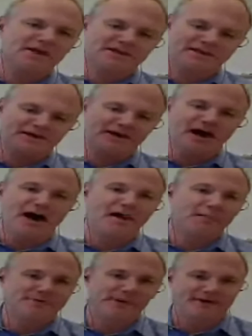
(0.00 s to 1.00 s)
the
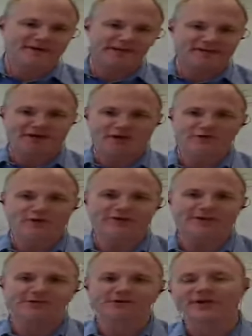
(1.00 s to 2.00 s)
ops and then the closed
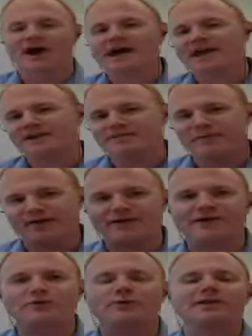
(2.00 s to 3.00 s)
deals, I can
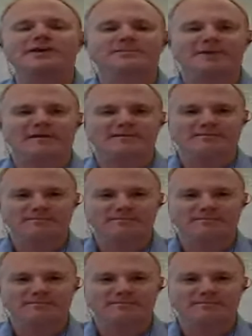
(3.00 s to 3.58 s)
very quickly in my,